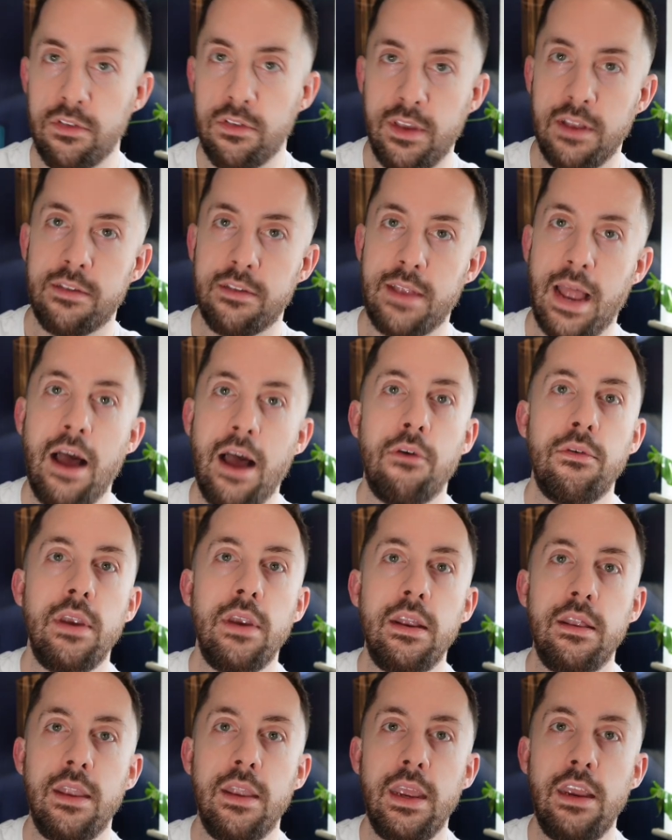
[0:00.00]
sits down
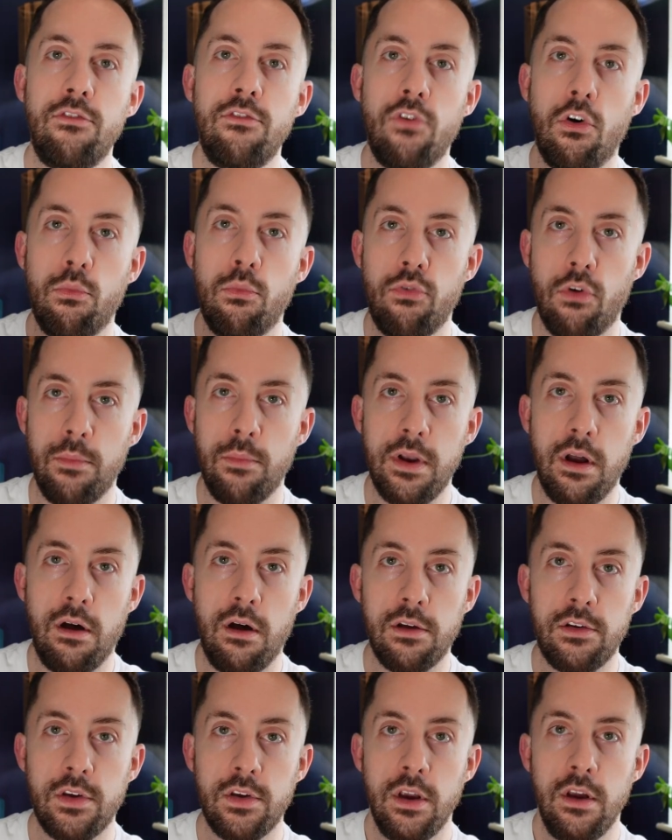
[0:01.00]
in the Royal
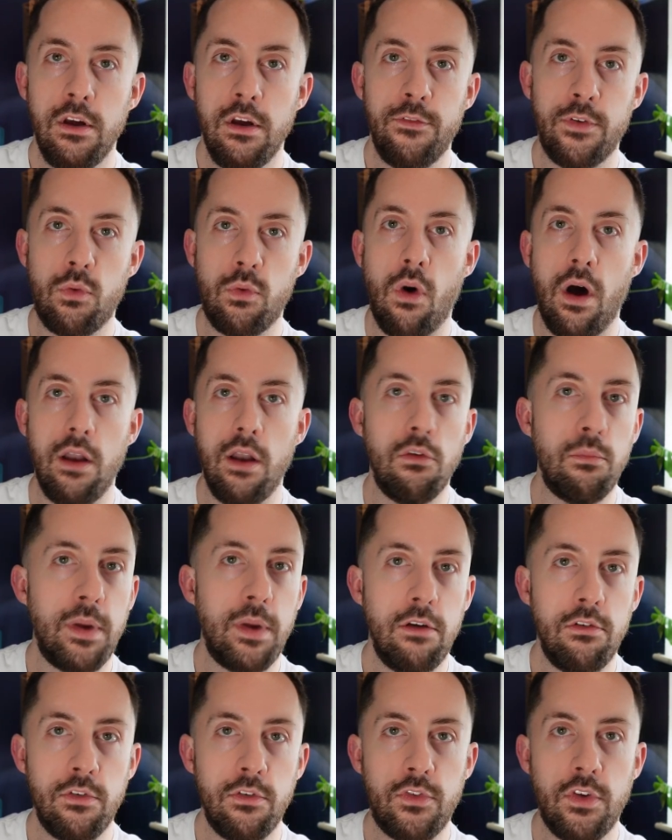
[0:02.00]
Promenade for quite a long
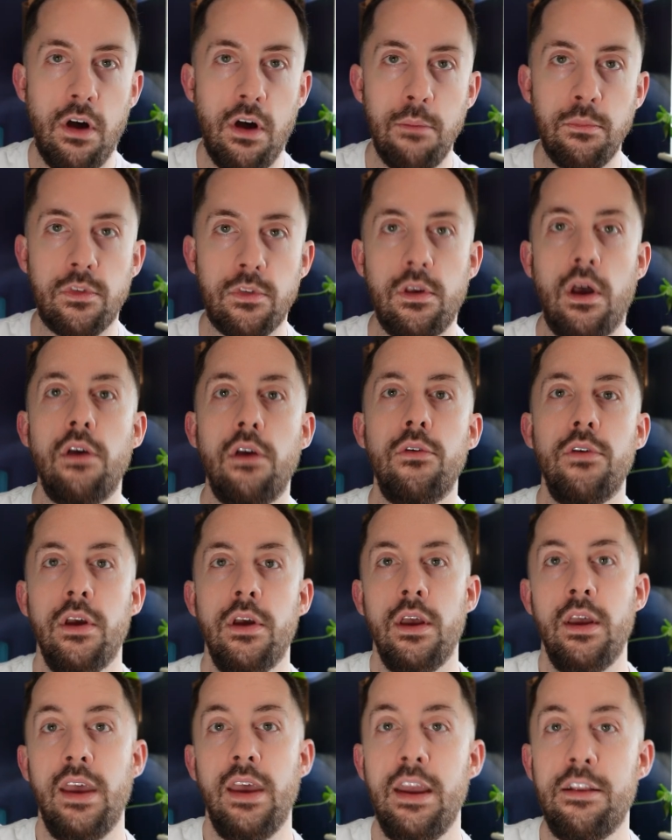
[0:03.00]
period of time, so
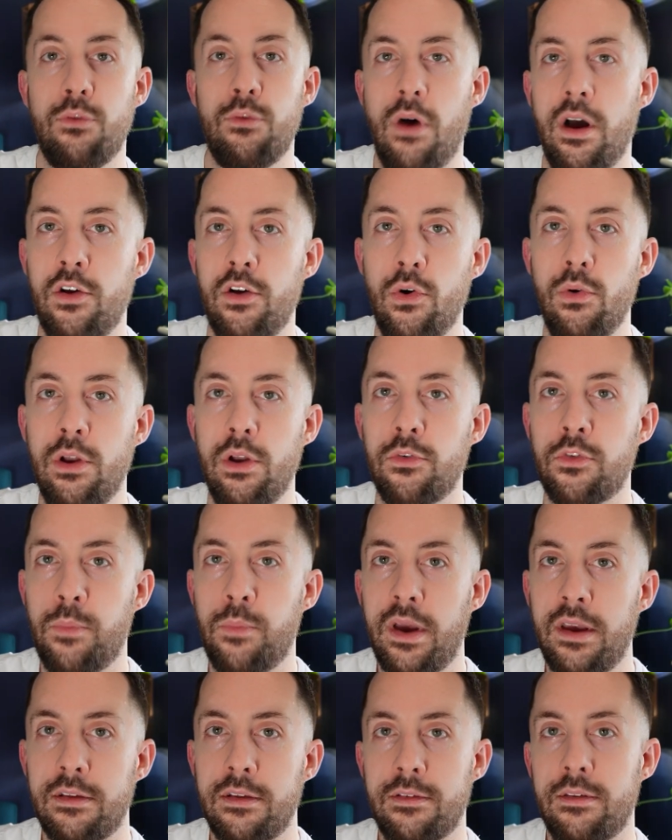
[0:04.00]
it's quite a cool little
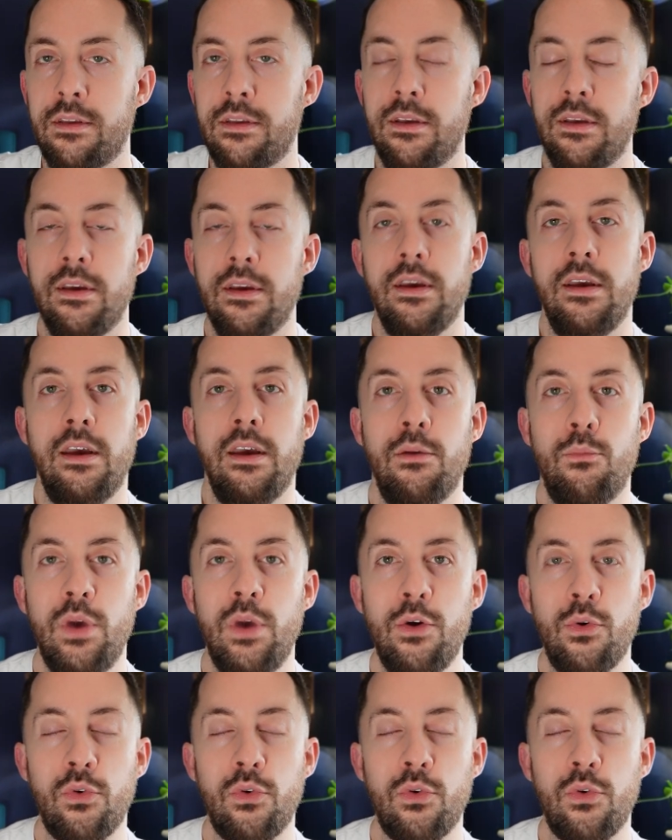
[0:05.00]
space. We